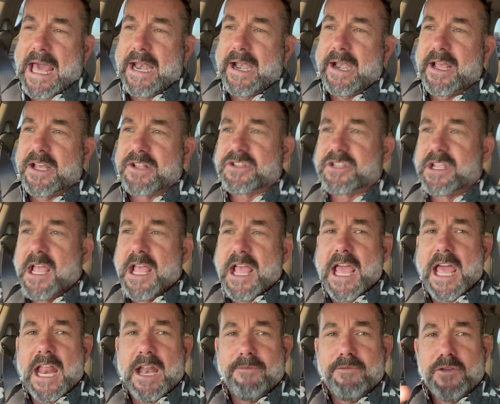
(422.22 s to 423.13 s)
candidates.
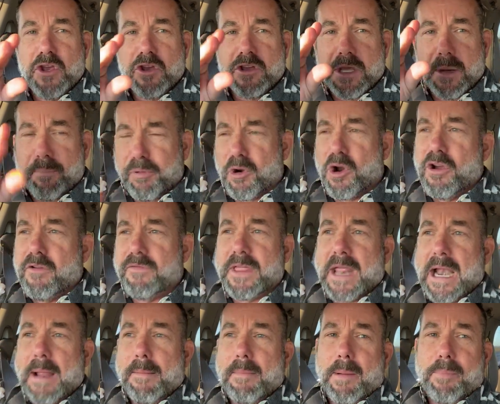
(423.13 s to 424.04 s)
And if you can
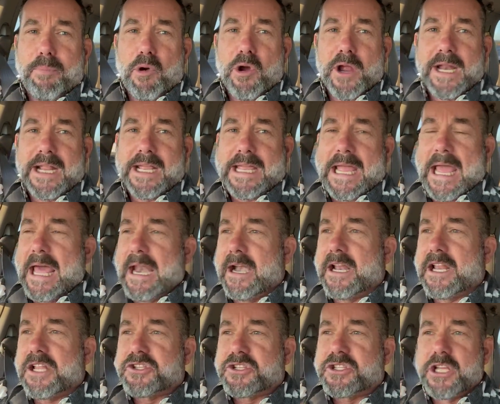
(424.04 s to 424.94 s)
prove that I'm appointing
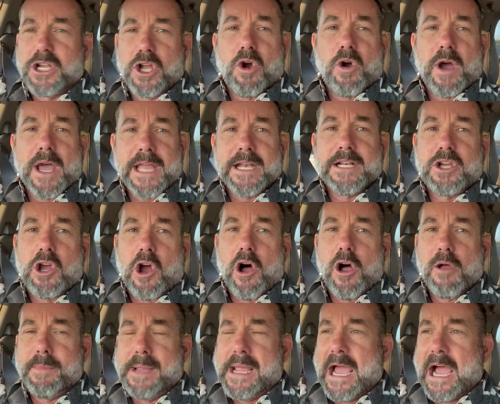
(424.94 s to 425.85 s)
candidates, then go ahead and
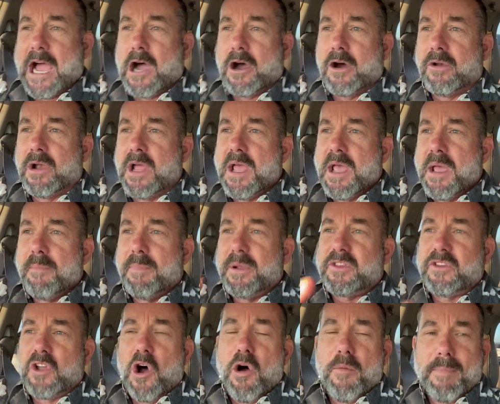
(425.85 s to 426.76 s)
call me out.
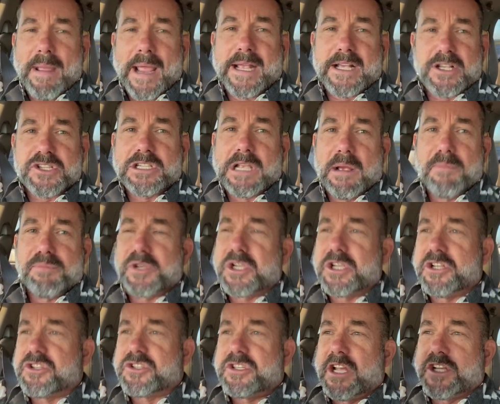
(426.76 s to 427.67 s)
But don't make
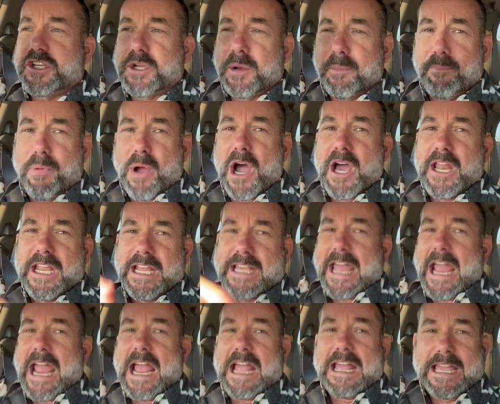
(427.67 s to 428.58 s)
assumptions that your
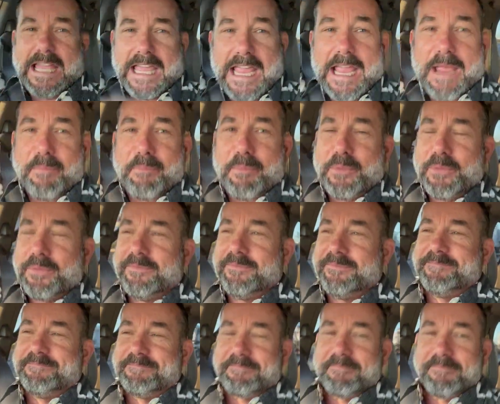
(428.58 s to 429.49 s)
body can't keep,
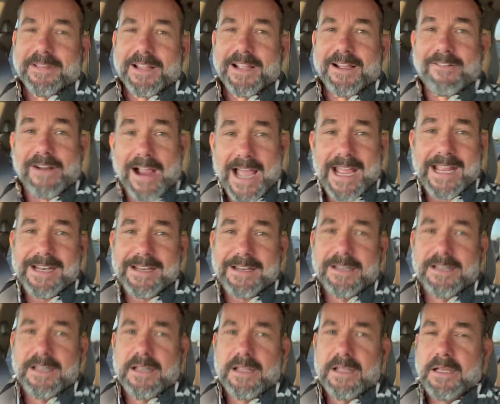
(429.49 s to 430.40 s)

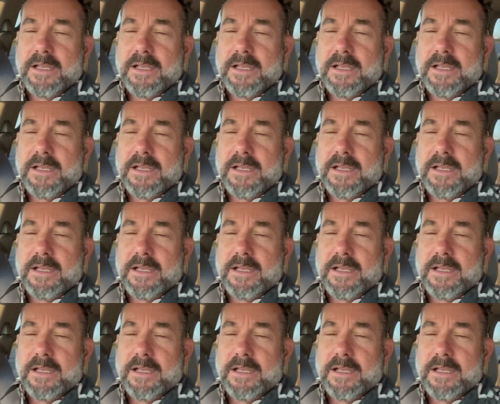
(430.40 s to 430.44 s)
right?